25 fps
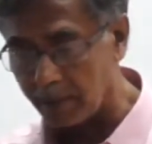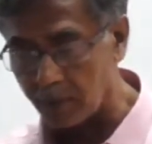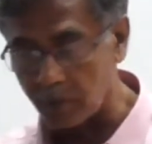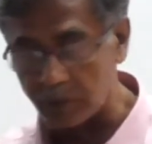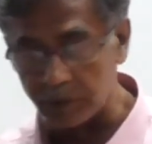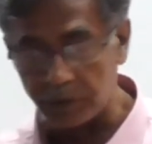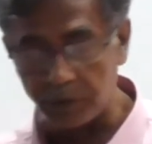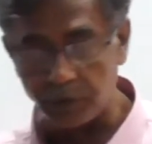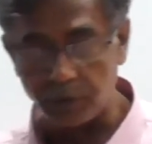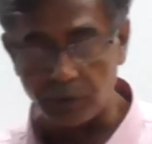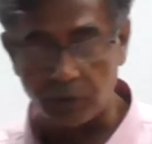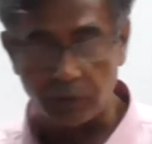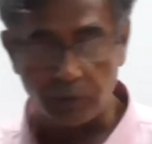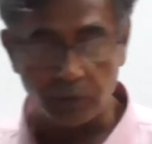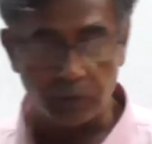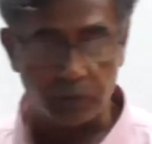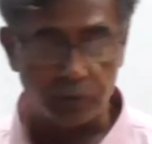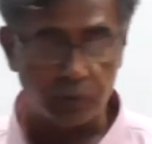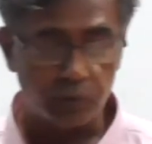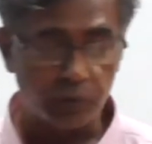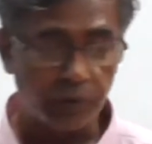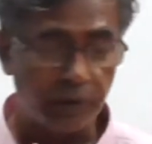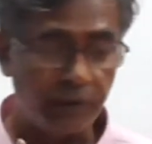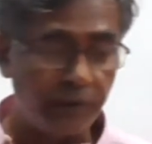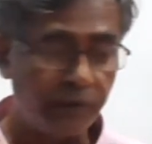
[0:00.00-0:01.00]
was
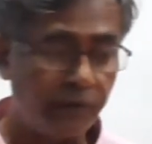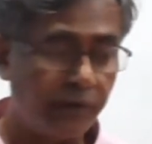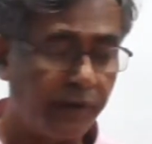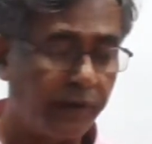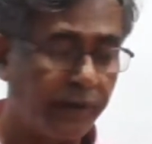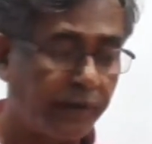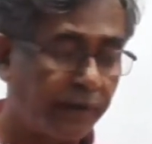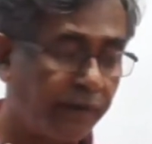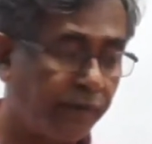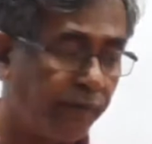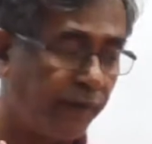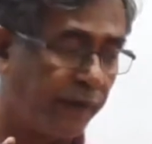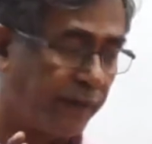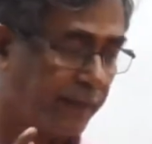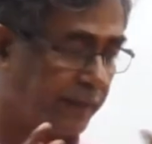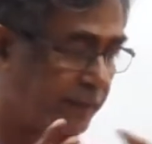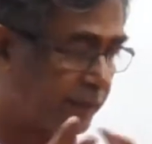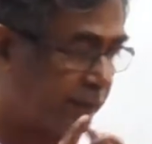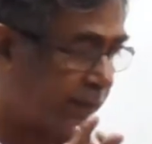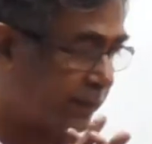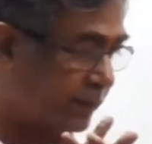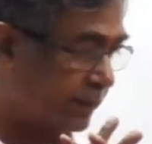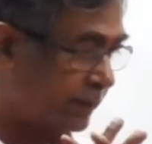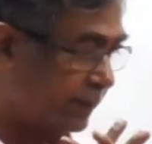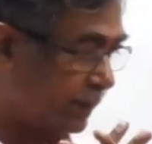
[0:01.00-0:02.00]
introduced to give a
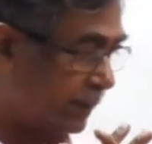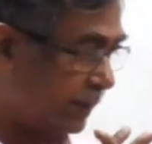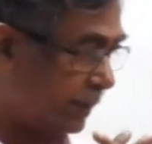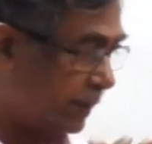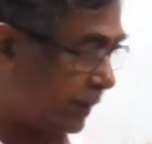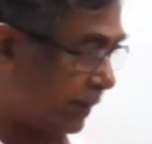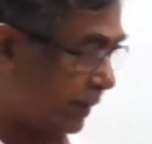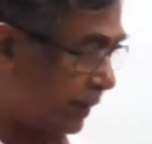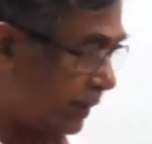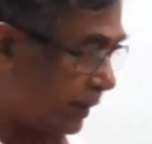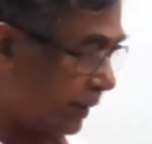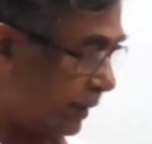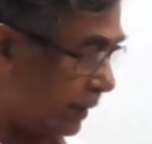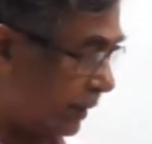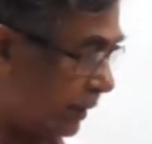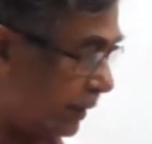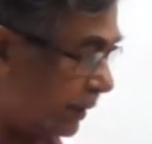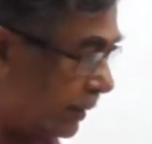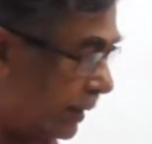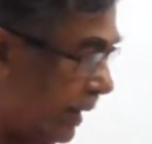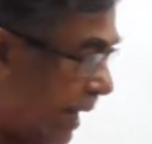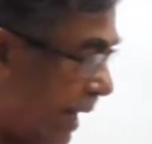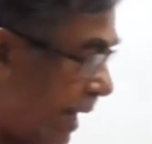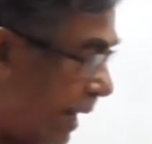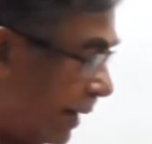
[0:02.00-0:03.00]
reference
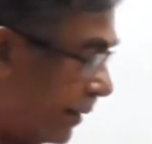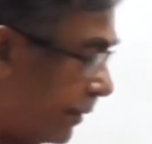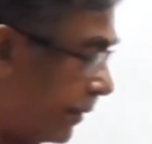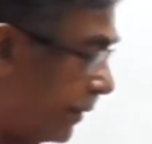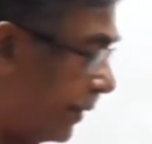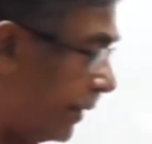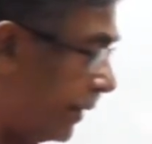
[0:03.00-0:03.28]
that